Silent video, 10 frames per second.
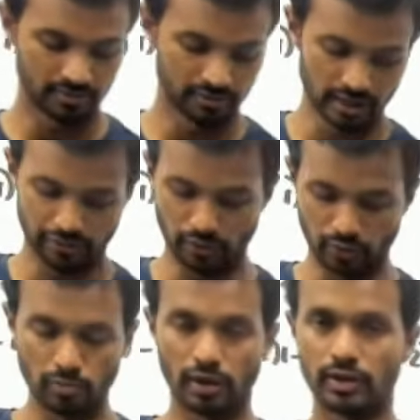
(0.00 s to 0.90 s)
we have to
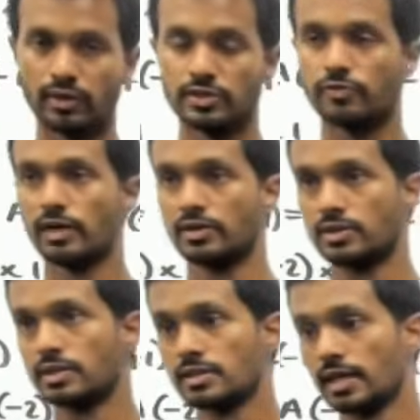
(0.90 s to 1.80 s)
do modulus
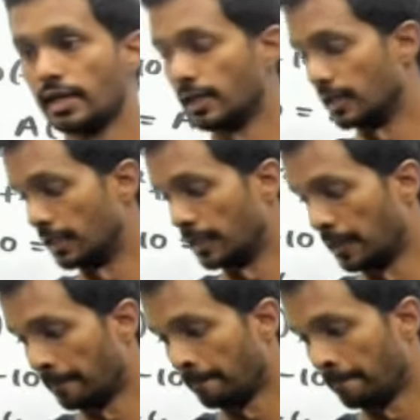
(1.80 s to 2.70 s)
functions and
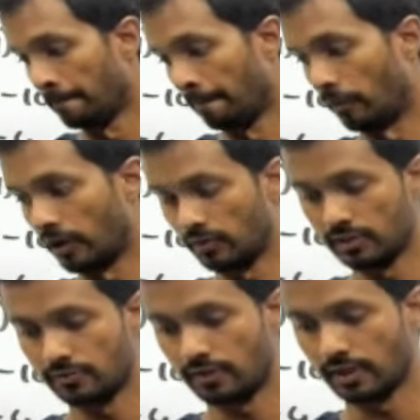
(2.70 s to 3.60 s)

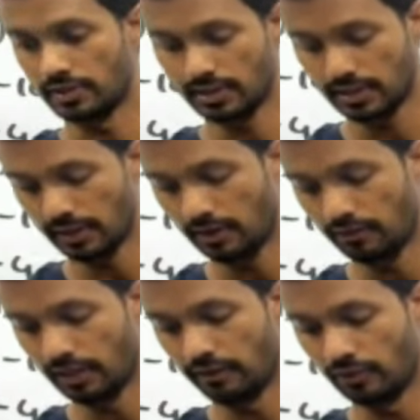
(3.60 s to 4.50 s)
modulus functions, and then
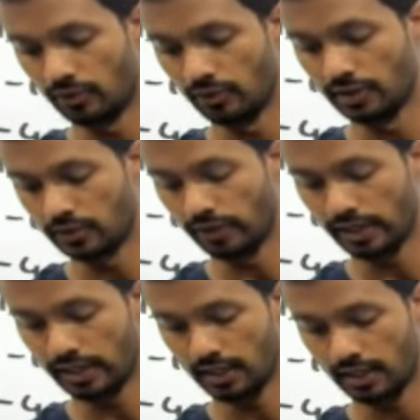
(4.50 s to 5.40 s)
we have to do this
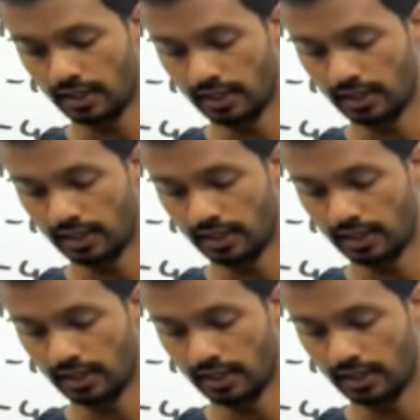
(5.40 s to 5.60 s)
one,